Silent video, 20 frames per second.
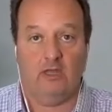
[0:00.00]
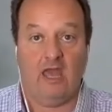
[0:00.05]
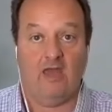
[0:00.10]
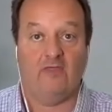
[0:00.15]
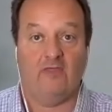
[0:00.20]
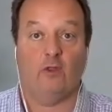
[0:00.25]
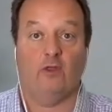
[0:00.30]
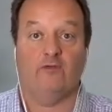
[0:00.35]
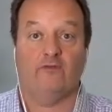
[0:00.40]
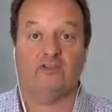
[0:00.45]
And
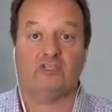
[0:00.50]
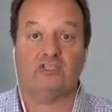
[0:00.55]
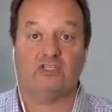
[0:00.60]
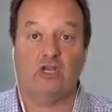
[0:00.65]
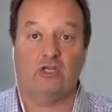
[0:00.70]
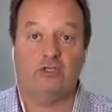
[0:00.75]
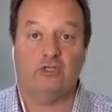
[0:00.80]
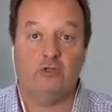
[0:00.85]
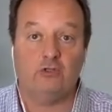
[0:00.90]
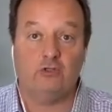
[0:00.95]
then all of a
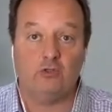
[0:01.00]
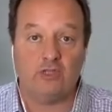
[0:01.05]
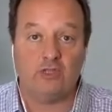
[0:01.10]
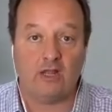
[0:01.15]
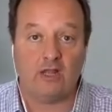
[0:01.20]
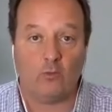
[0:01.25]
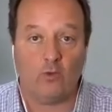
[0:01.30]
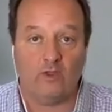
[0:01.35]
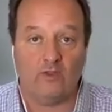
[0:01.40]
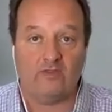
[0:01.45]
sudden you do
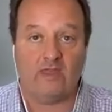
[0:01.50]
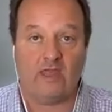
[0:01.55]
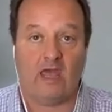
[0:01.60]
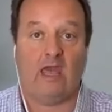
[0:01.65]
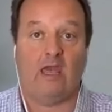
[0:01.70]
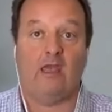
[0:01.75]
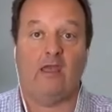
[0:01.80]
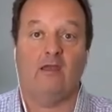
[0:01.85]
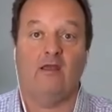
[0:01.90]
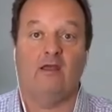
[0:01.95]
that one
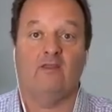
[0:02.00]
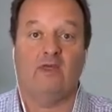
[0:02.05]
day,